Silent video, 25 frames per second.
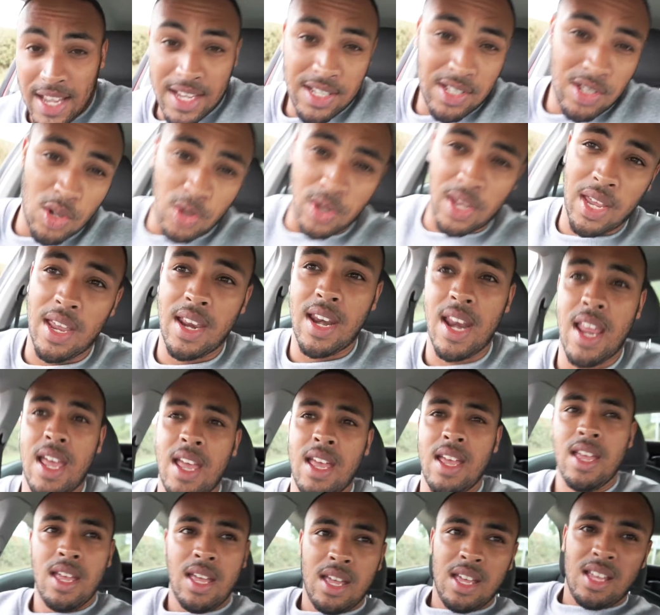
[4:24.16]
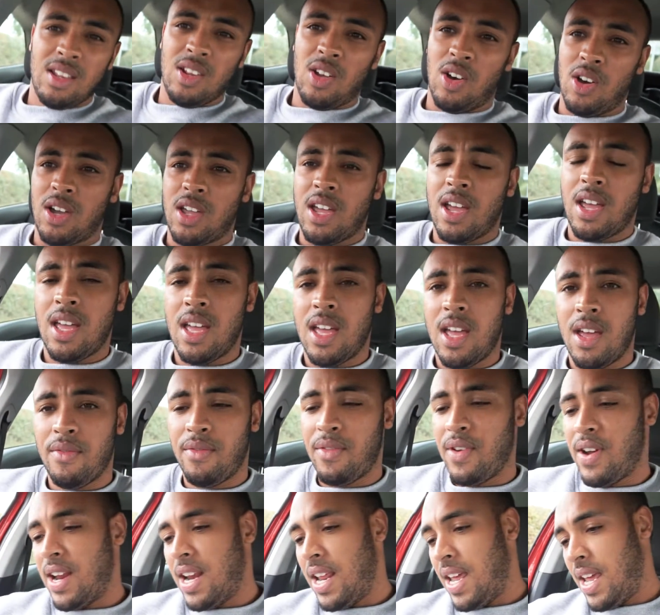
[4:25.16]
that's looking like a
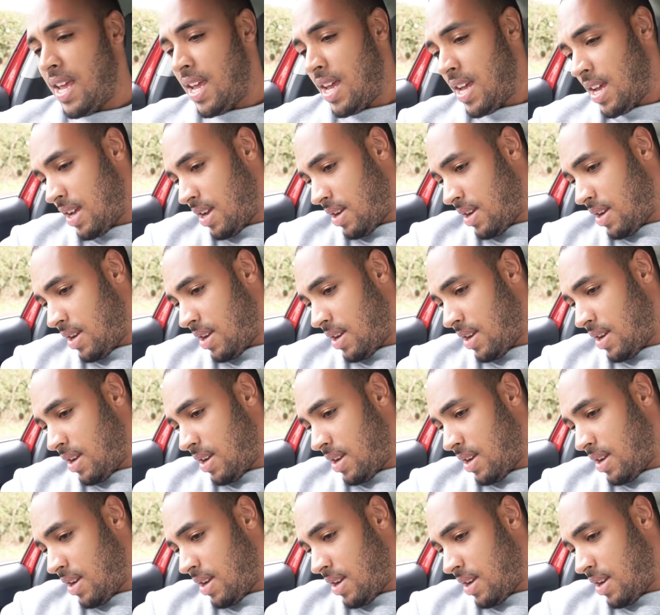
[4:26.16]
really